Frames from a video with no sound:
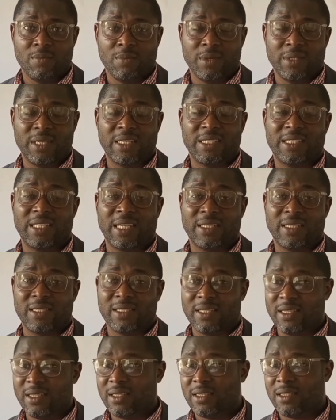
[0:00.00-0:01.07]
business
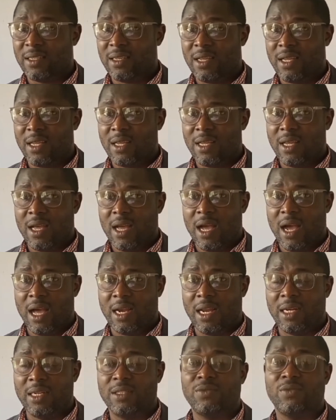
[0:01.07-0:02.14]
statistics,
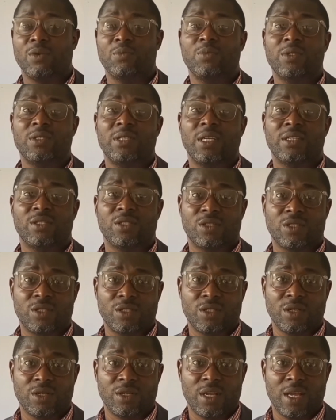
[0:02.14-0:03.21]
analysis for business
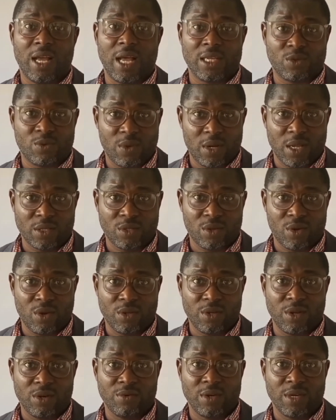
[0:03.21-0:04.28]
decision, as well as
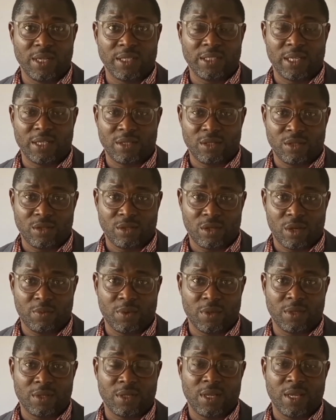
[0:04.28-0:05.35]
other related
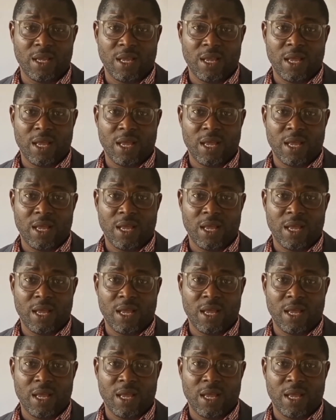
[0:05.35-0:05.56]
topics.